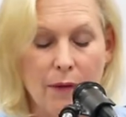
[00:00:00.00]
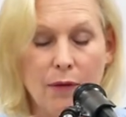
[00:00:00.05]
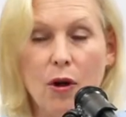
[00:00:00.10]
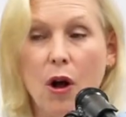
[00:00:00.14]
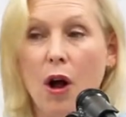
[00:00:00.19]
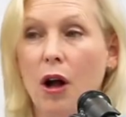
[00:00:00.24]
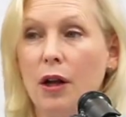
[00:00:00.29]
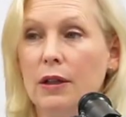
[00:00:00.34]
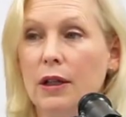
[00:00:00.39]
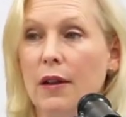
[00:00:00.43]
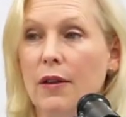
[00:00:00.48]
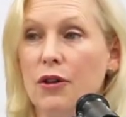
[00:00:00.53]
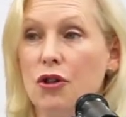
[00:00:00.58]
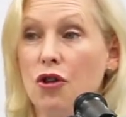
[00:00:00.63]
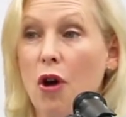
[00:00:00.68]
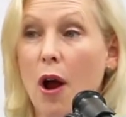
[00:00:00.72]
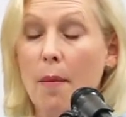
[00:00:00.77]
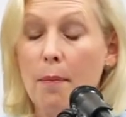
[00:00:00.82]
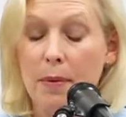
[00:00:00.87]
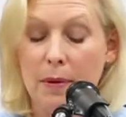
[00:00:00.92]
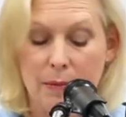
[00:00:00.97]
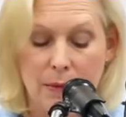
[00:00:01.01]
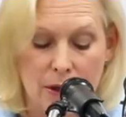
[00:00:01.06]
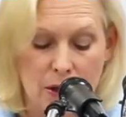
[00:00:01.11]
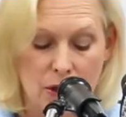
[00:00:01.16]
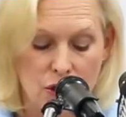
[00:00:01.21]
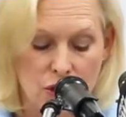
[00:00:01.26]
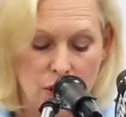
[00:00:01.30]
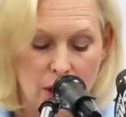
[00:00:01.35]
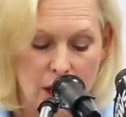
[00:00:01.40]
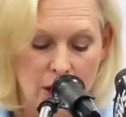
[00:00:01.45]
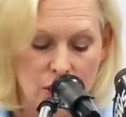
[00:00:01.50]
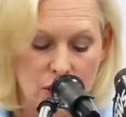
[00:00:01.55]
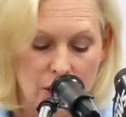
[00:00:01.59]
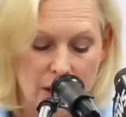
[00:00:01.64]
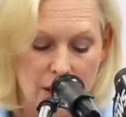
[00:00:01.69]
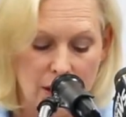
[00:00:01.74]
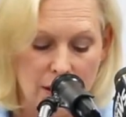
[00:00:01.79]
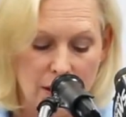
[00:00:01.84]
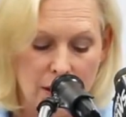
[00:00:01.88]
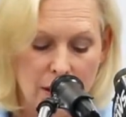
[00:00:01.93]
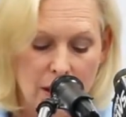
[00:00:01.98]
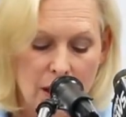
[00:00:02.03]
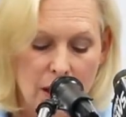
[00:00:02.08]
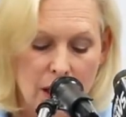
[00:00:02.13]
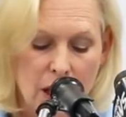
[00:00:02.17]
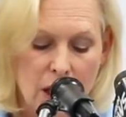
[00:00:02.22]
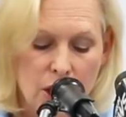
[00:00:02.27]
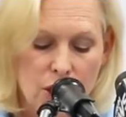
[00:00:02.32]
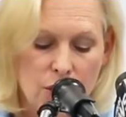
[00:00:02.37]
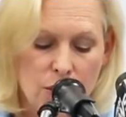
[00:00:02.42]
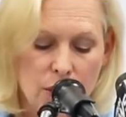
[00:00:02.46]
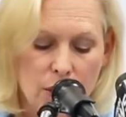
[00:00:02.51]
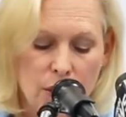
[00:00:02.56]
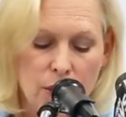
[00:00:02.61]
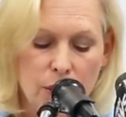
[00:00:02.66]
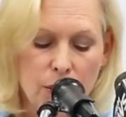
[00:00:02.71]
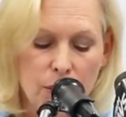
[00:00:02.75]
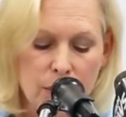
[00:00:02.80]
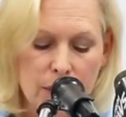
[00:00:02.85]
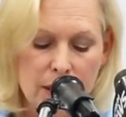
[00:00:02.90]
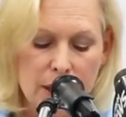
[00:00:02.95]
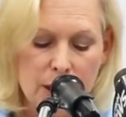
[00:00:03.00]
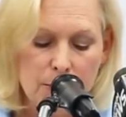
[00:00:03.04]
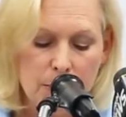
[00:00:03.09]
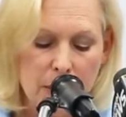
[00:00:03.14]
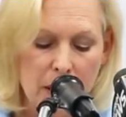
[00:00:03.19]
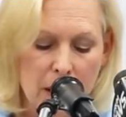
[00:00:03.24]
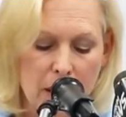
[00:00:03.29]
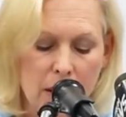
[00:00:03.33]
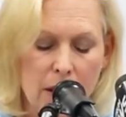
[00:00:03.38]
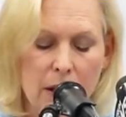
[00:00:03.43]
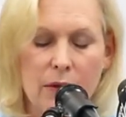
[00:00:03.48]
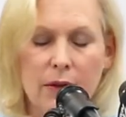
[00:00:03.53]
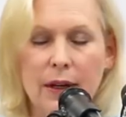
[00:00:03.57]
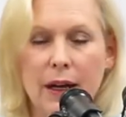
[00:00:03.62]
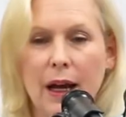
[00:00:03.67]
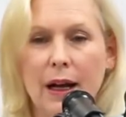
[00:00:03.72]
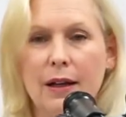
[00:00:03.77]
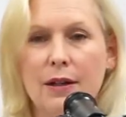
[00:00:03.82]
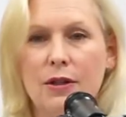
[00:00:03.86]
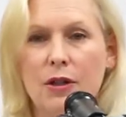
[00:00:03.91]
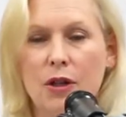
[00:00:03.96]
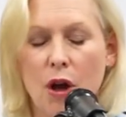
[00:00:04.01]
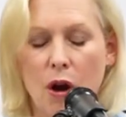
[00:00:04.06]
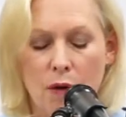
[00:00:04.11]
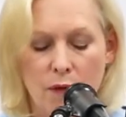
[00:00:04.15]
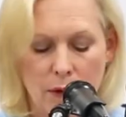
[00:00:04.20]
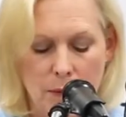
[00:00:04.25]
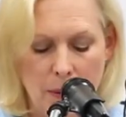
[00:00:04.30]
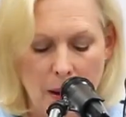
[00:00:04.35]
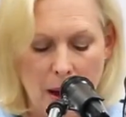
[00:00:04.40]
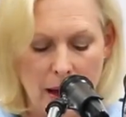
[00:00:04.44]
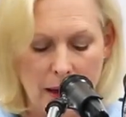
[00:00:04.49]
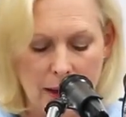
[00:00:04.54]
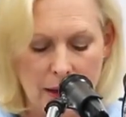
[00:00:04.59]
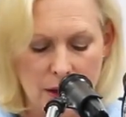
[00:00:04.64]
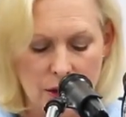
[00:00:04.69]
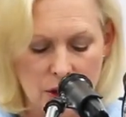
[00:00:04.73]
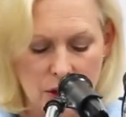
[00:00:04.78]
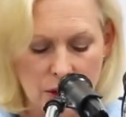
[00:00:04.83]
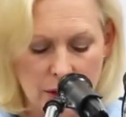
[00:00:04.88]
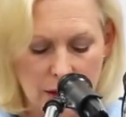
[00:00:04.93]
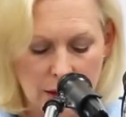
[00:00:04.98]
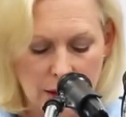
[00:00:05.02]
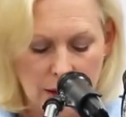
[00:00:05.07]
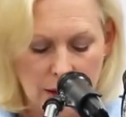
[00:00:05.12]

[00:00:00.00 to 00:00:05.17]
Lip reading: I've called on the Trump administration to include this bill in the next COVID package.